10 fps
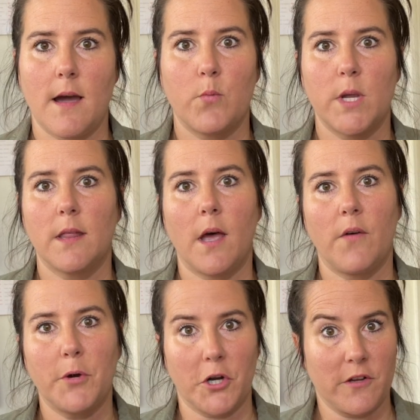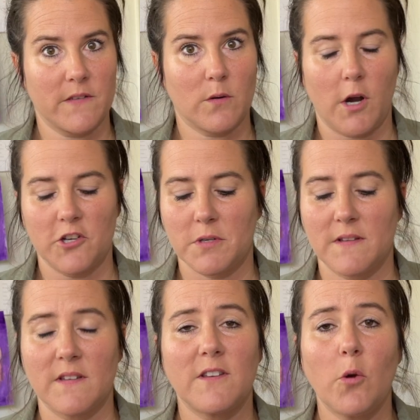We love butternut squash
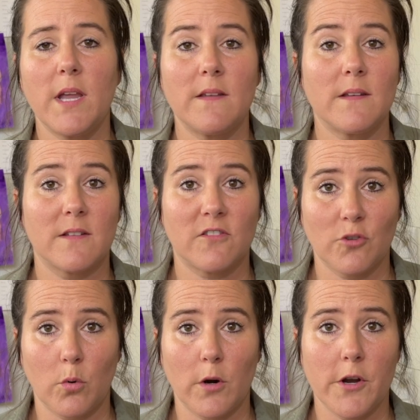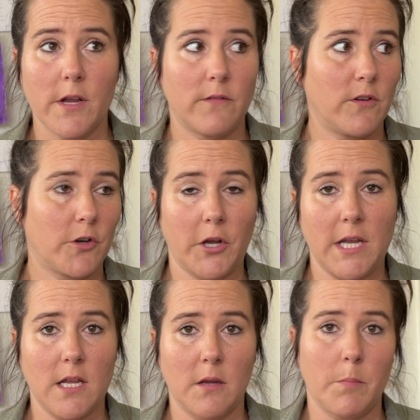because it's so easy to store if you're not going
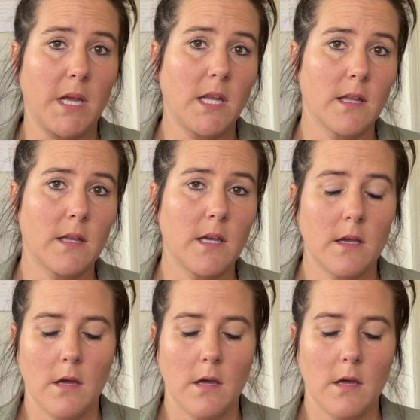to eat it immediately,